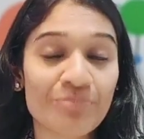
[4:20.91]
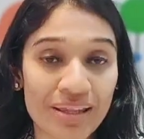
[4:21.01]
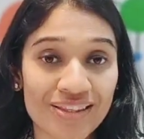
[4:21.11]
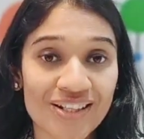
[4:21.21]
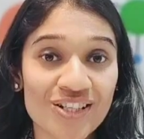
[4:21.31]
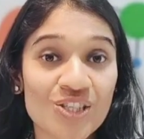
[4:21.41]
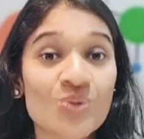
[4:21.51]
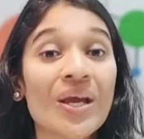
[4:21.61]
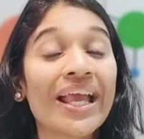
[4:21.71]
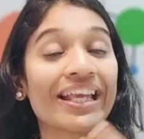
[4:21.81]
methods to
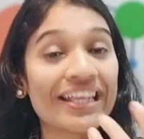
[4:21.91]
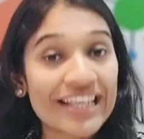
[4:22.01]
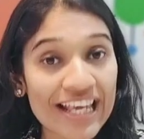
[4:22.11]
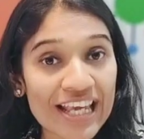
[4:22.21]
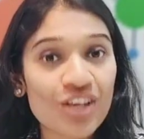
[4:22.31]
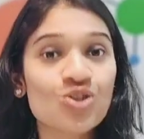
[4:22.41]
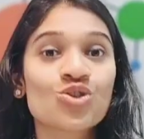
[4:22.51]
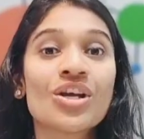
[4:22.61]
engage